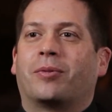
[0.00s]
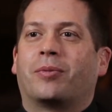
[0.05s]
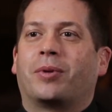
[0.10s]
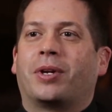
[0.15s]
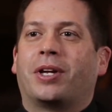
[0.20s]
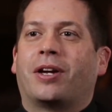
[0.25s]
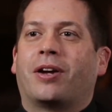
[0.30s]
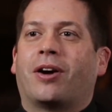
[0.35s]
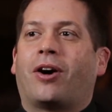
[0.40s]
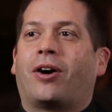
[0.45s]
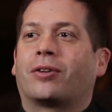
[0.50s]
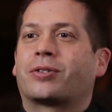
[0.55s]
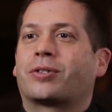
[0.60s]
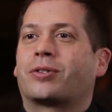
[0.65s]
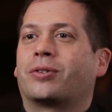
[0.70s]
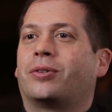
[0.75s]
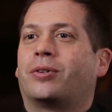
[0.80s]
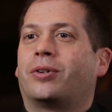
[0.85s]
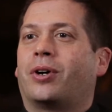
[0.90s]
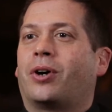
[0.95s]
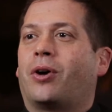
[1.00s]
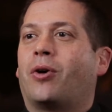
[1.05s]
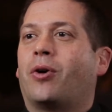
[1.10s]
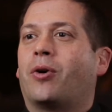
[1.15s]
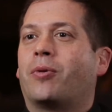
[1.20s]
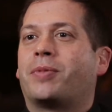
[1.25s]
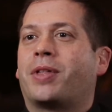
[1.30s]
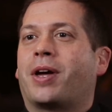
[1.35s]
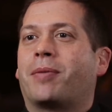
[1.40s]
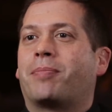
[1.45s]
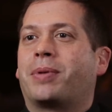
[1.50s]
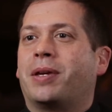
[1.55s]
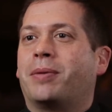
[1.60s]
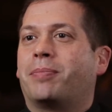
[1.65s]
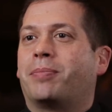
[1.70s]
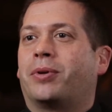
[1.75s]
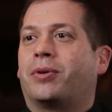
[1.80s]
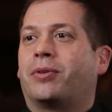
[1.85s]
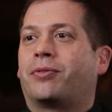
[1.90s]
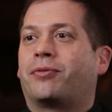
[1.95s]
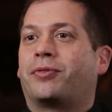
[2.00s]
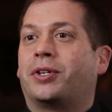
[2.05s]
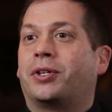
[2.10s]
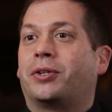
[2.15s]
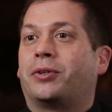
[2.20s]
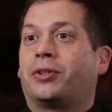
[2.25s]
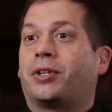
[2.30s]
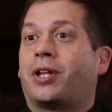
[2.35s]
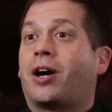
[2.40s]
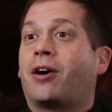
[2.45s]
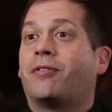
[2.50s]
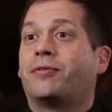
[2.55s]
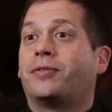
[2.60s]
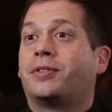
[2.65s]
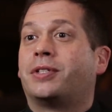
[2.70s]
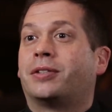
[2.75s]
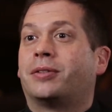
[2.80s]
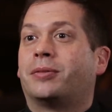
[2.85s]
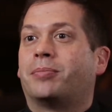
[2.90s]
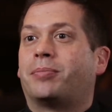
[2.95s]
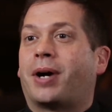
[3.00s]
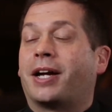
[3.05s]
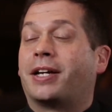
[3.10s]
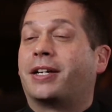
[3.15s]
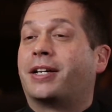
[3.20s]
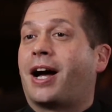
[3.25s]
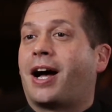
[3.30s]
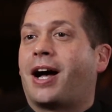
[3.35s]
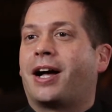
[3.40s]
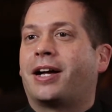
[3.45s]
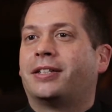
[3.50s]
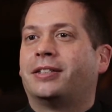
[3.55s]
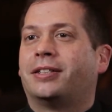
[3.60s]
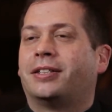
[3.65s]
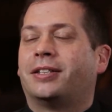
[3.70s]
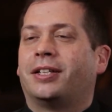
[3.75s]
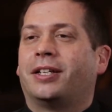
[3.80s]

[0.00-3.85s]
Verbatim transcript: we also hope that people feel loved by God